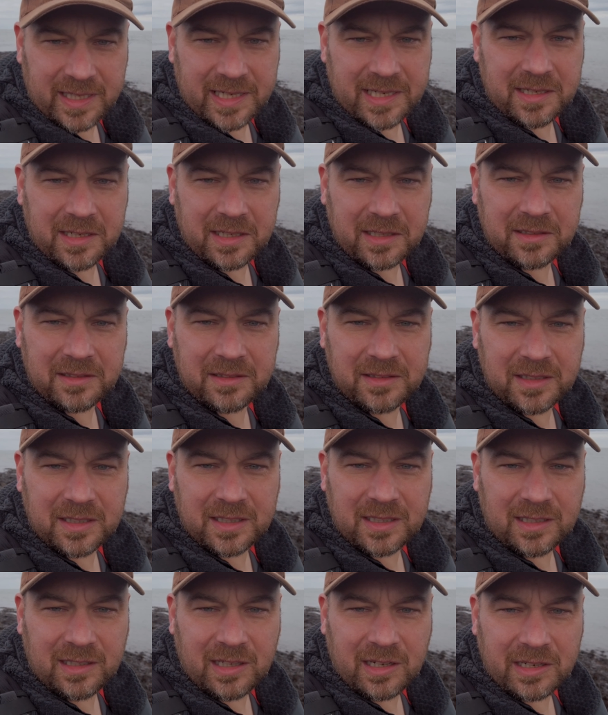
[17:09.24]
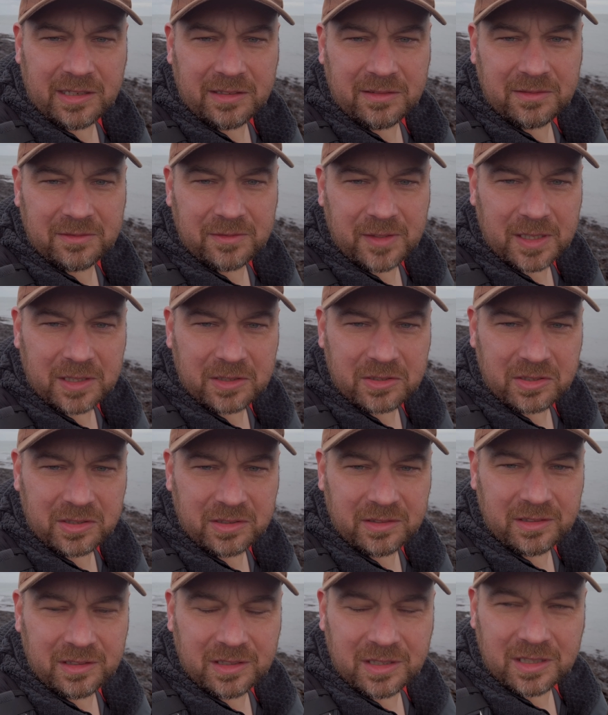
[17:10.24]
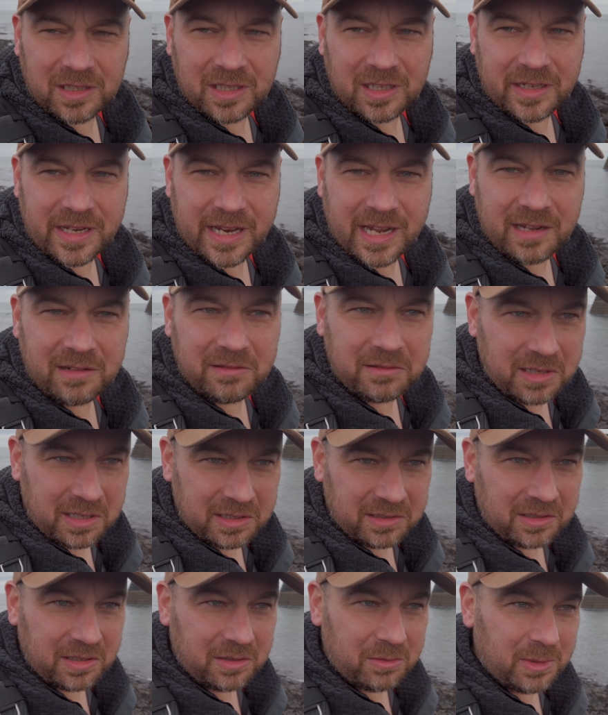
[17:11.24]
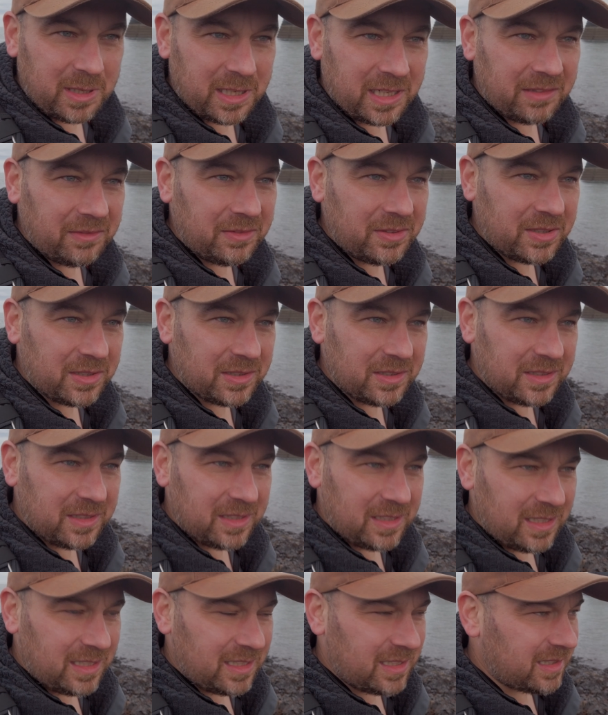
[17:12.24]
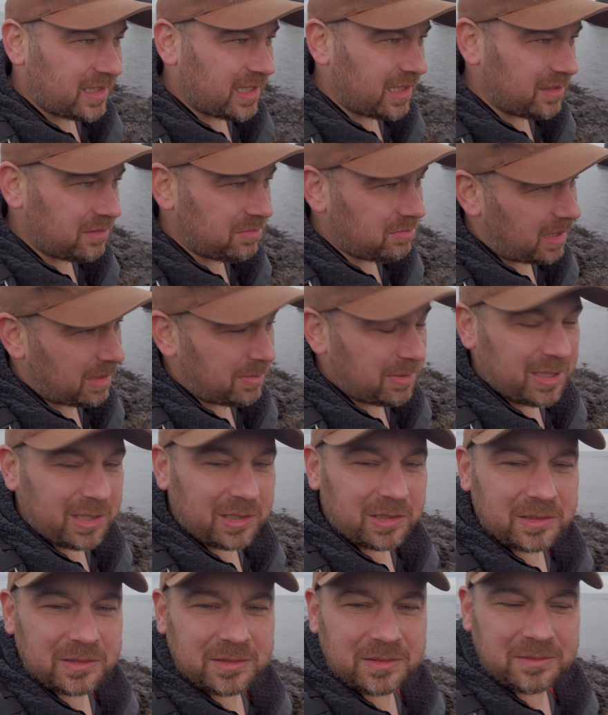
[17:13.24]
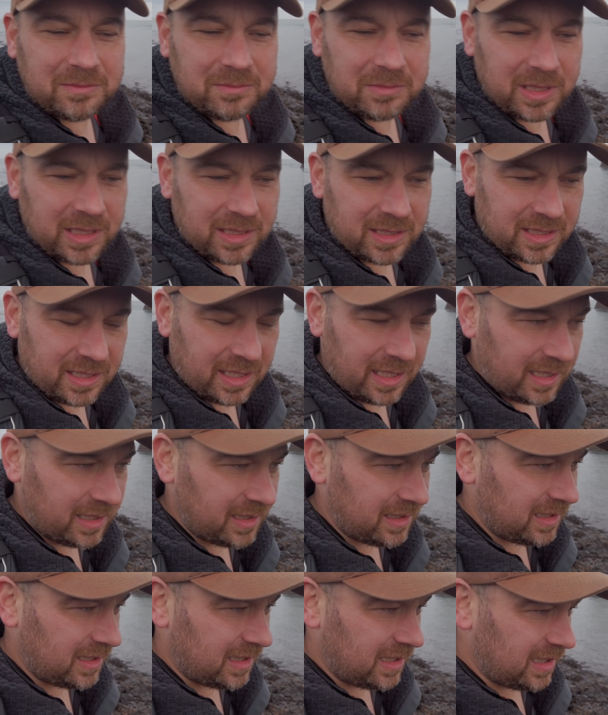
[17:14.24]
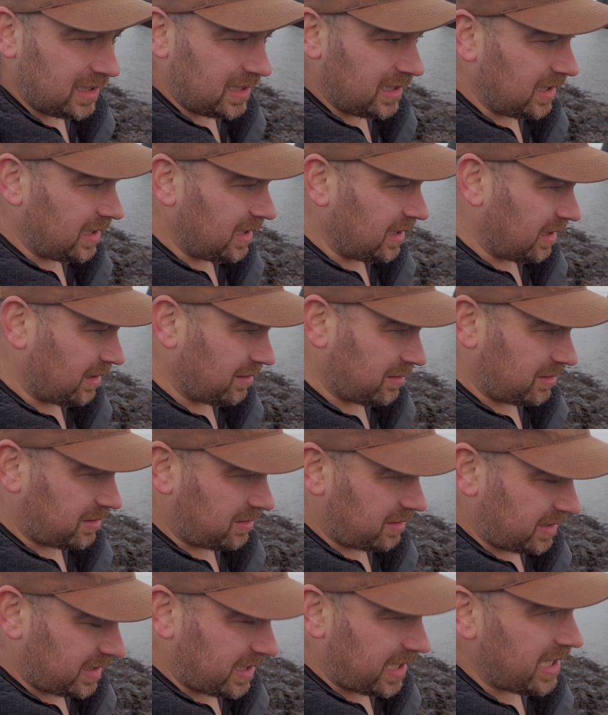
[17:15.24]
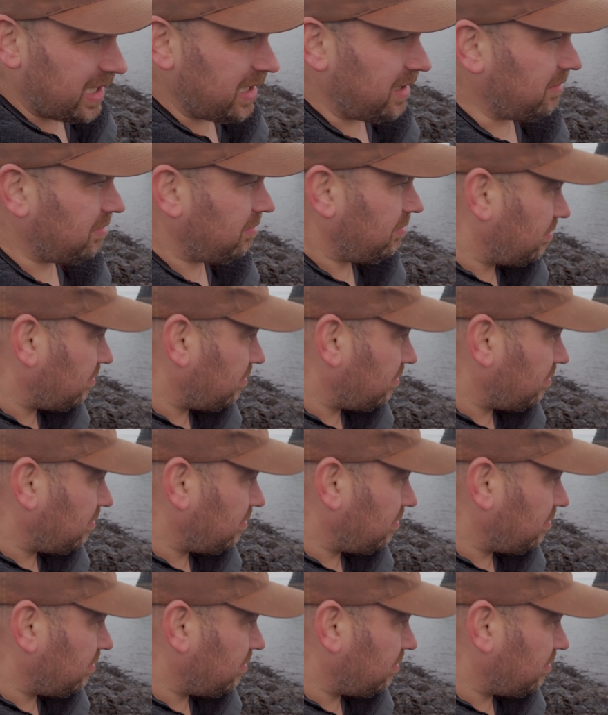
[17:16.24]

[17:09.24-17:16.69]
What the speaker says: leading line function are now under the waves, so maybe not, but I'd stay,